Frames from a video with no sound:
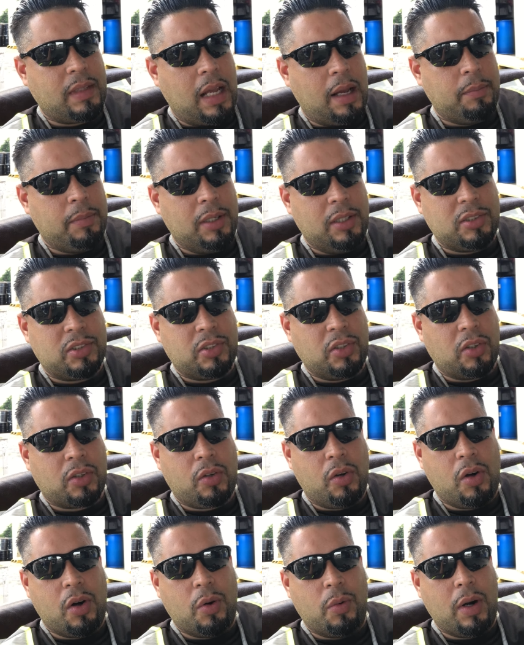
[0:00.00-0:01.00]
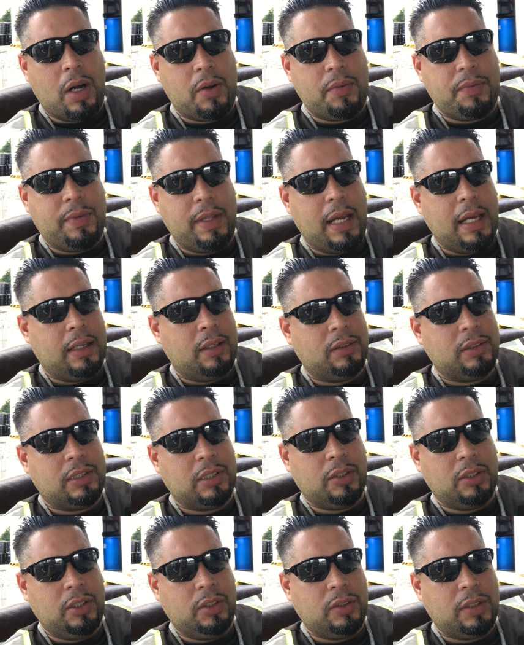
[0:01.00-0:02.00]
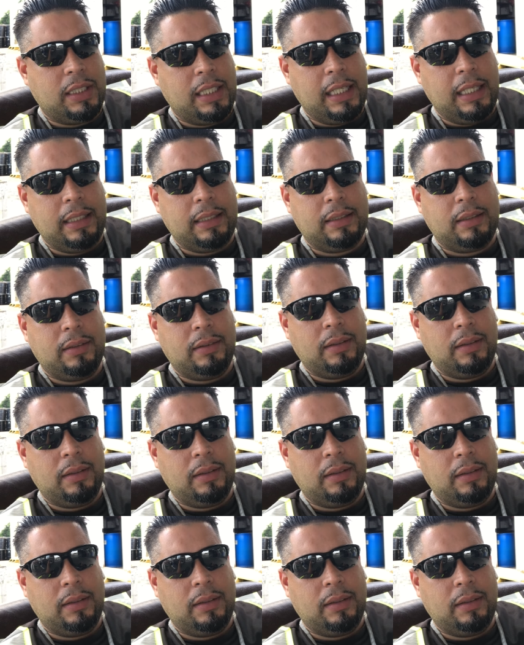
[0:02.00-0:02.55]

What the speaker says: I'm going to circle around that until you get